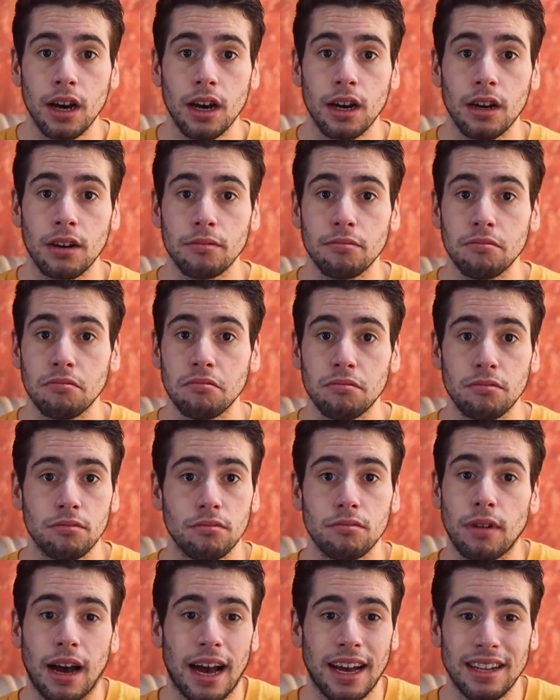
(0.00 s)

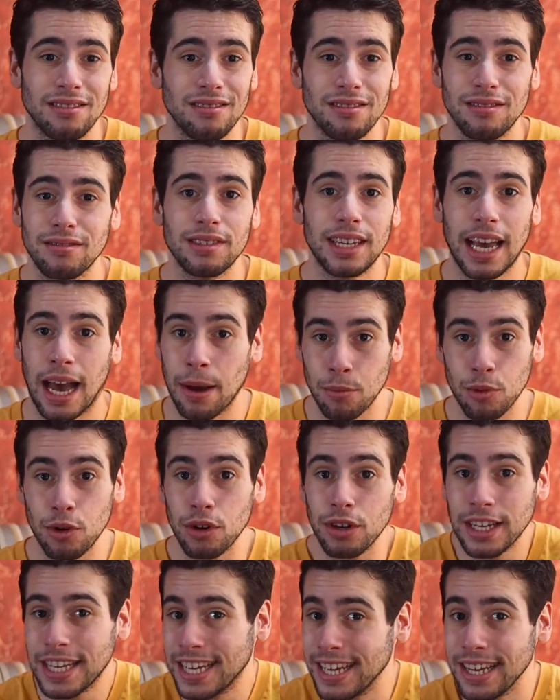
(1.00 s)
and
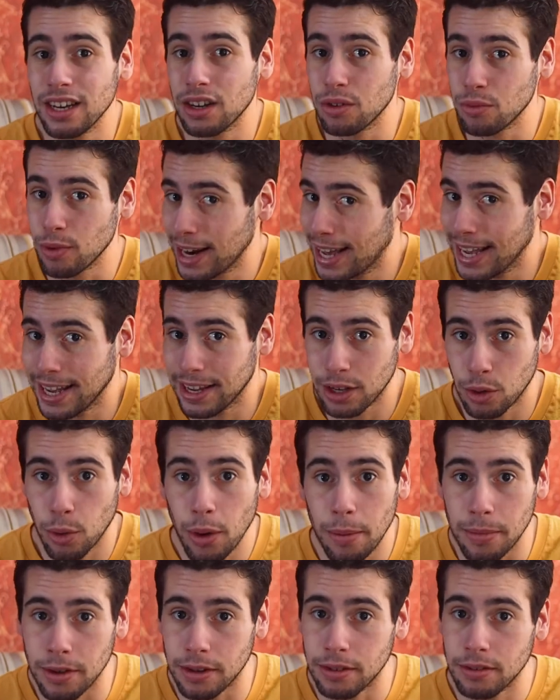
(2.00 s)
camera gear related
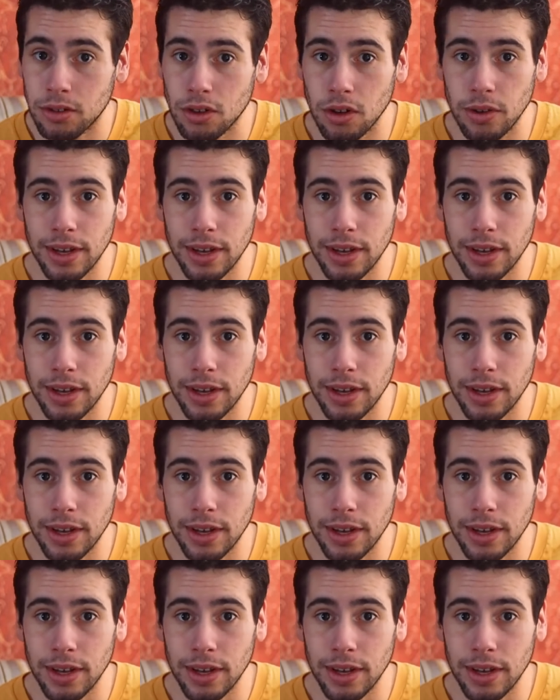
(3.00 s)
equipment.